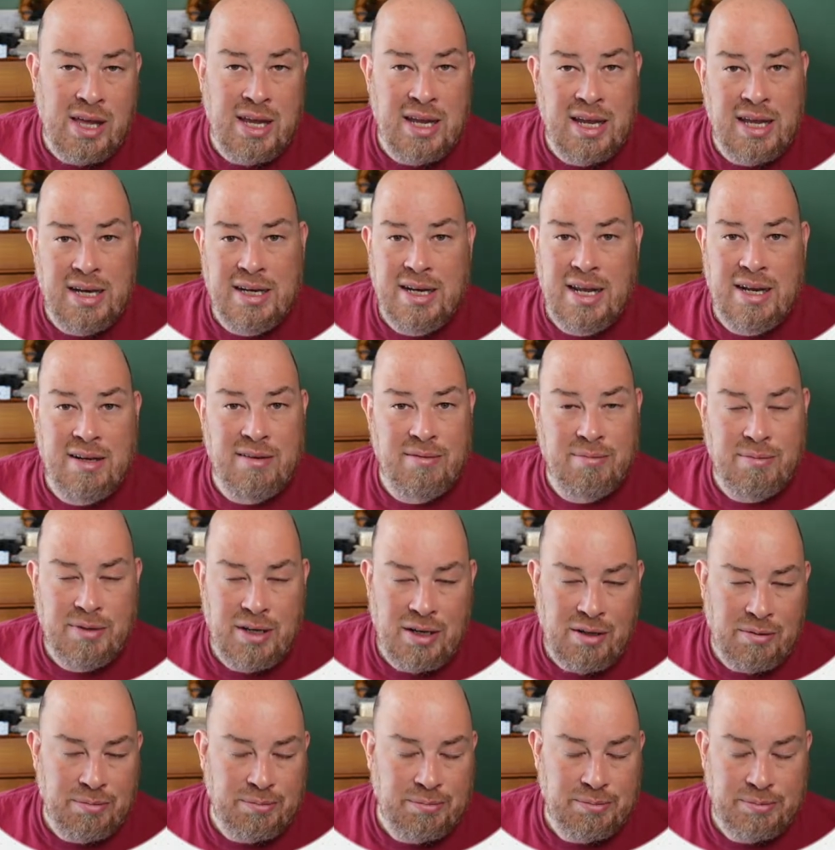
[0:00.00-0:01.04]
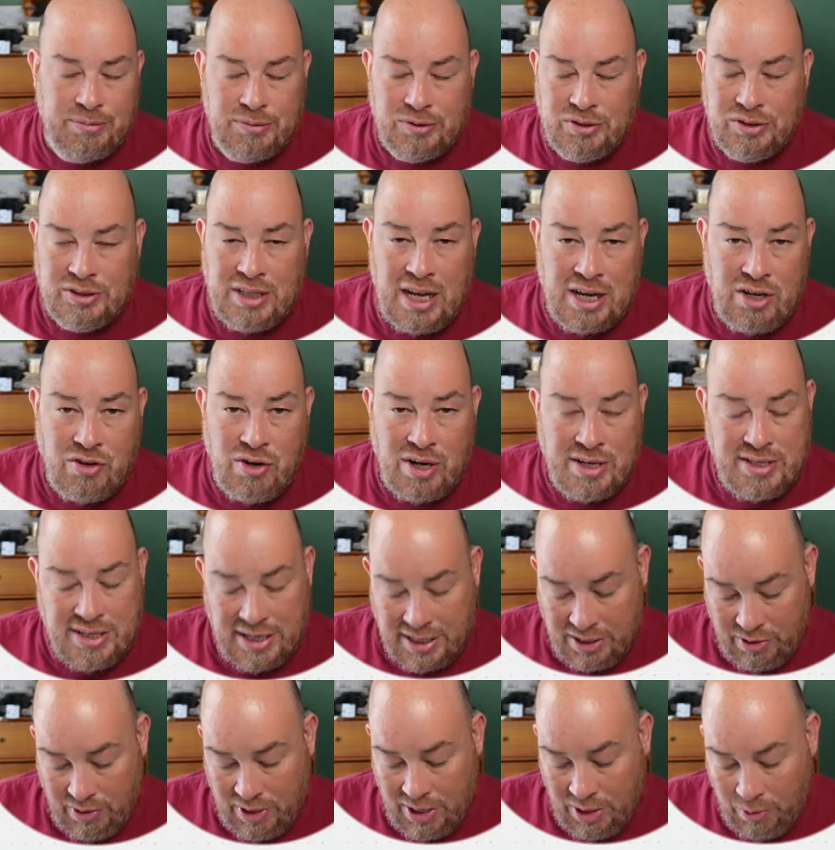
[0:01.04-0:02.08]
and trying to take
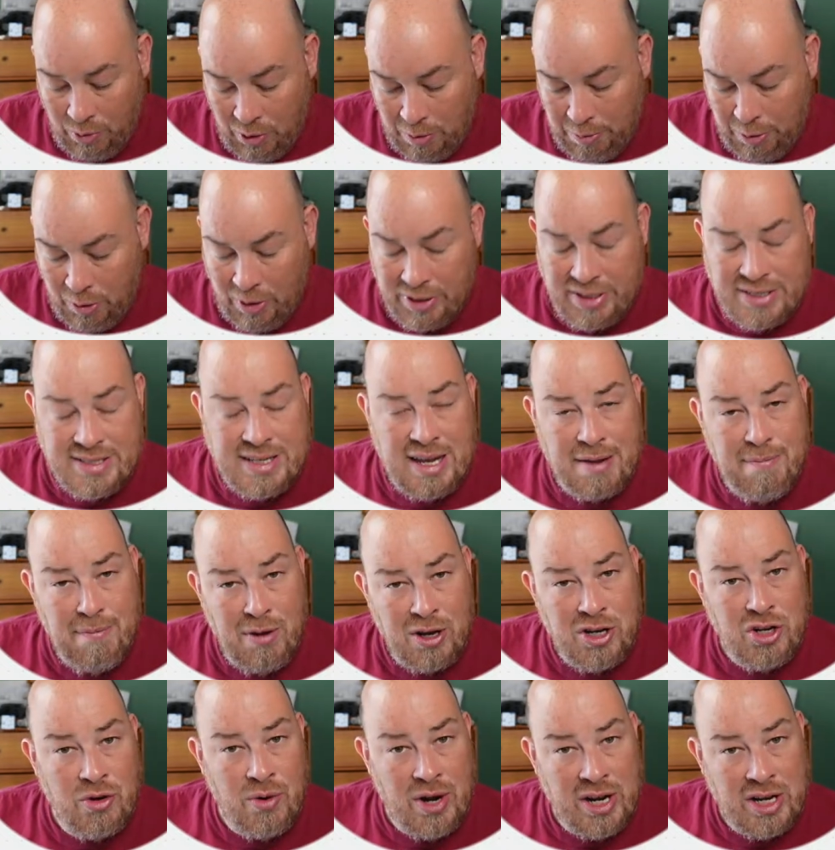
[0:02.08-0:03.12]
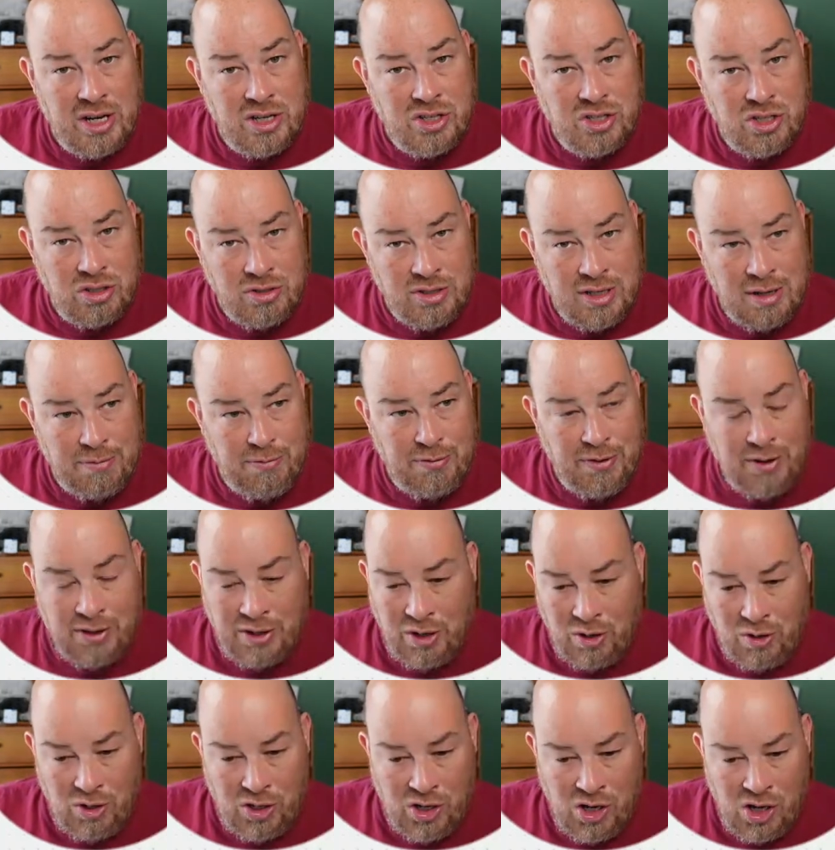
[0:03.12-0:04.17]
you around. At one point, this guy Munderic shows up fairly
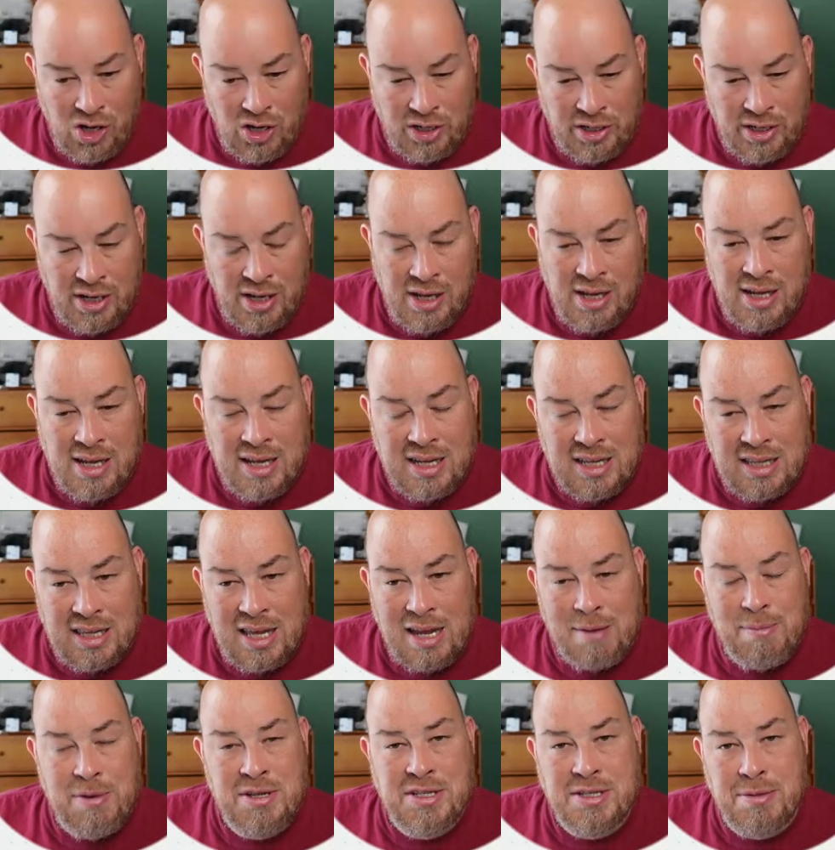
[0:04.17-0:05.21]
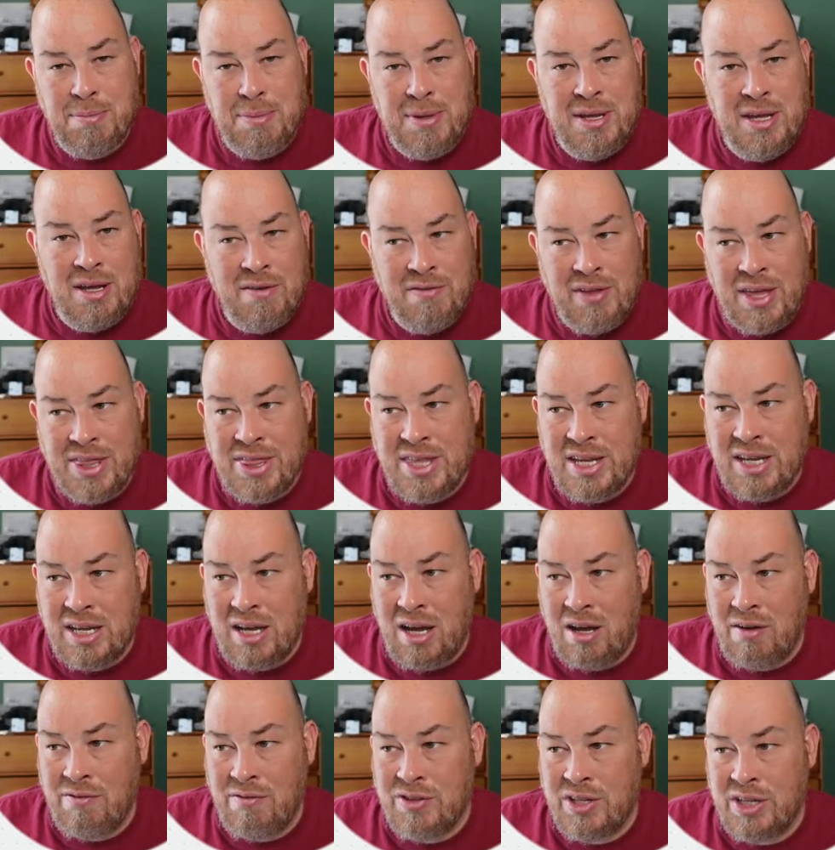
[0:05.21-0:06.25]
early on, claiming to be of
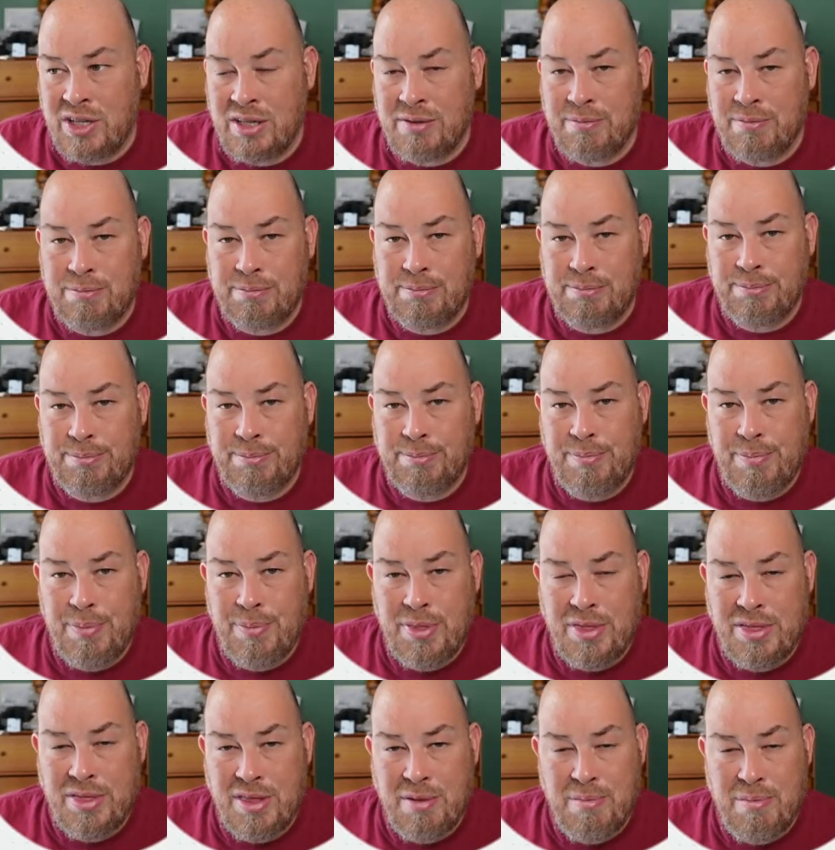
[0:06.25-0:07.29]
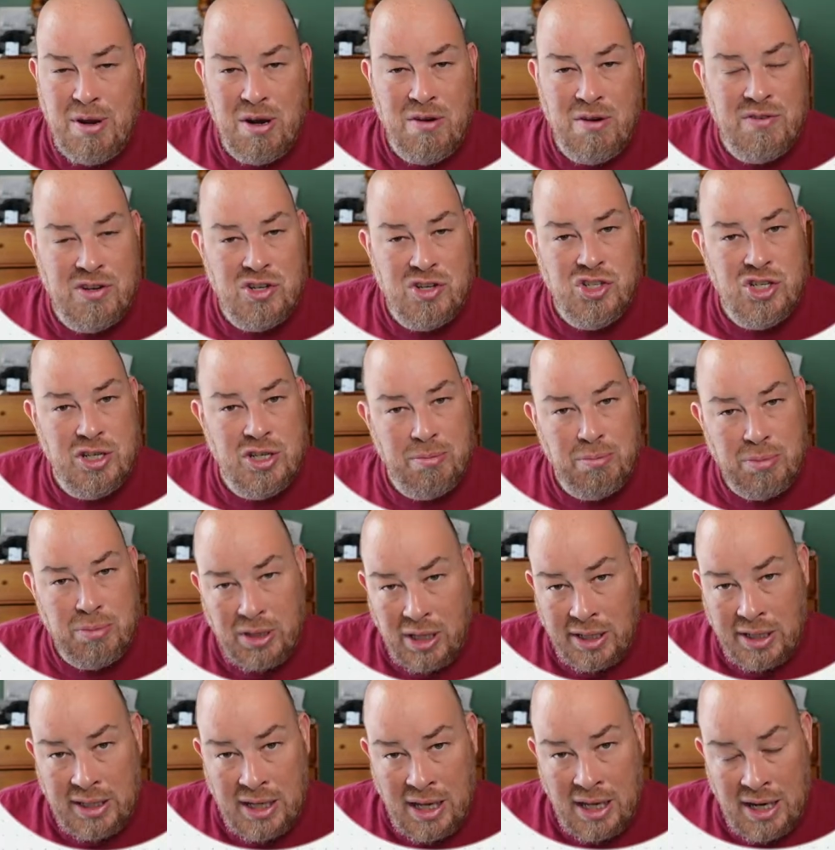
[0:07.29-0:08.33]
the Merovingian
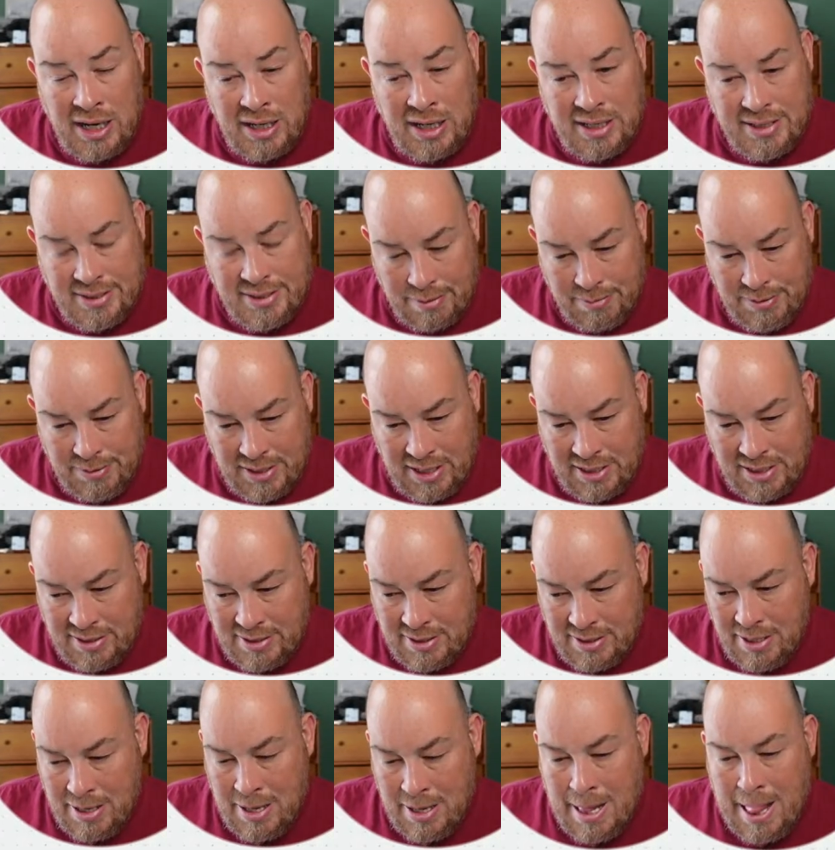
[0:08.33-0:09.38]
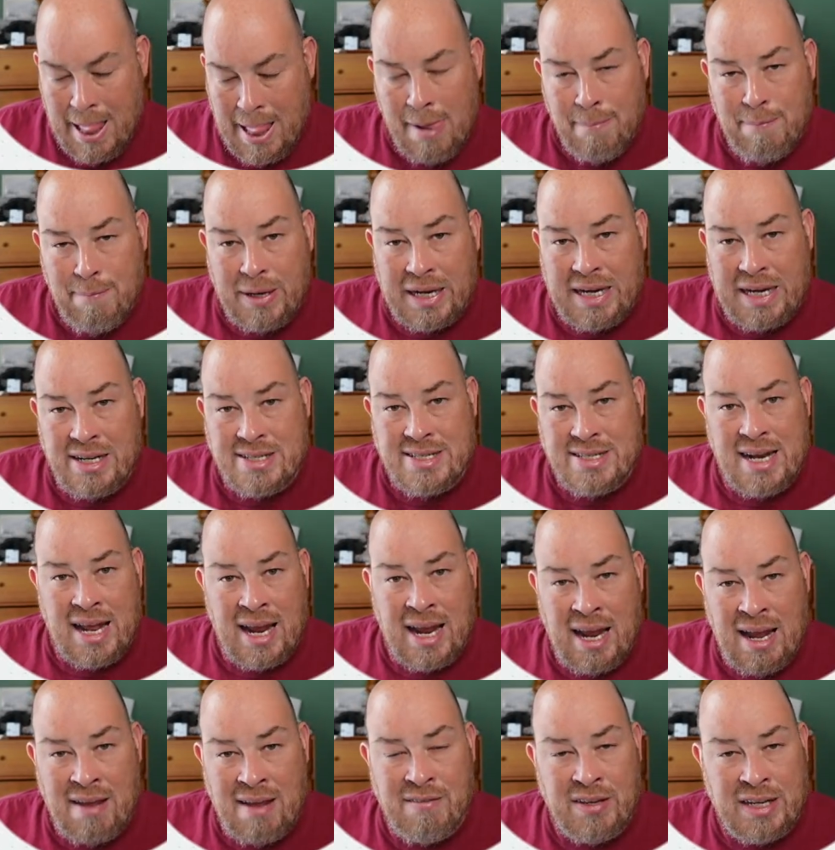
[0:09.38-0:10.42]
bloodline in some sense, but he doesn't
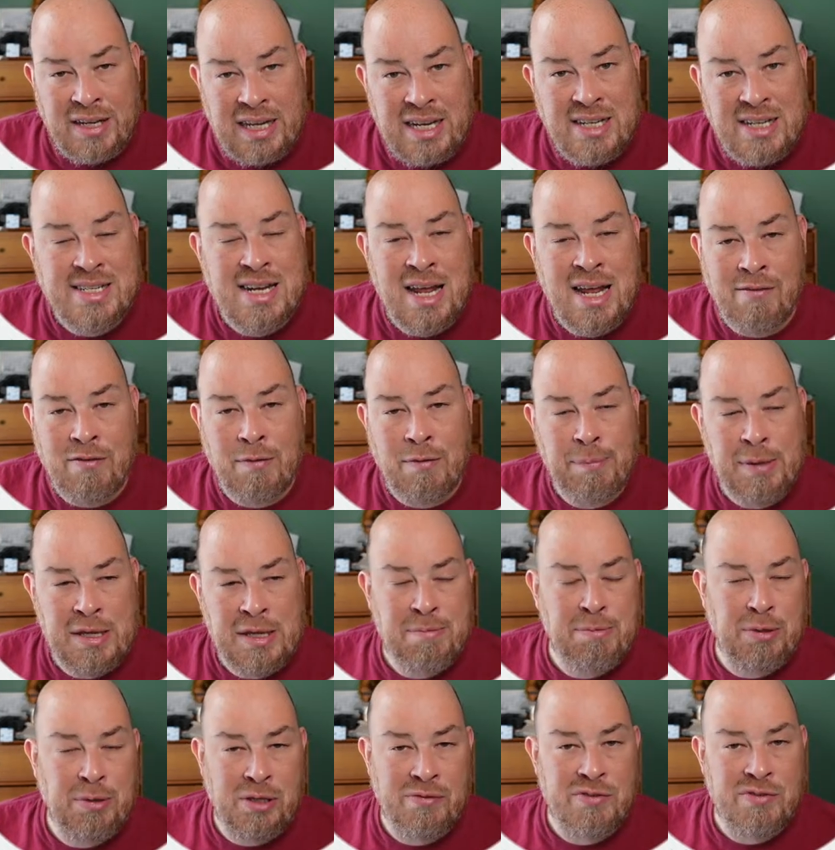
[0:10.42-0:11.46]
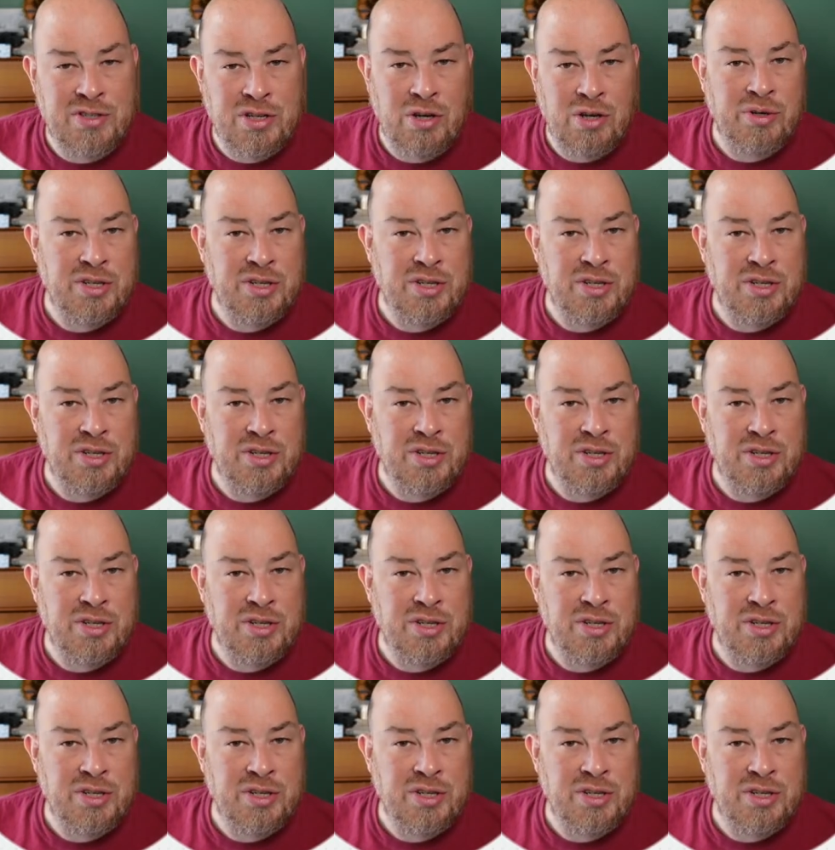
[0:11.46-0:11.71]
have a people of his own.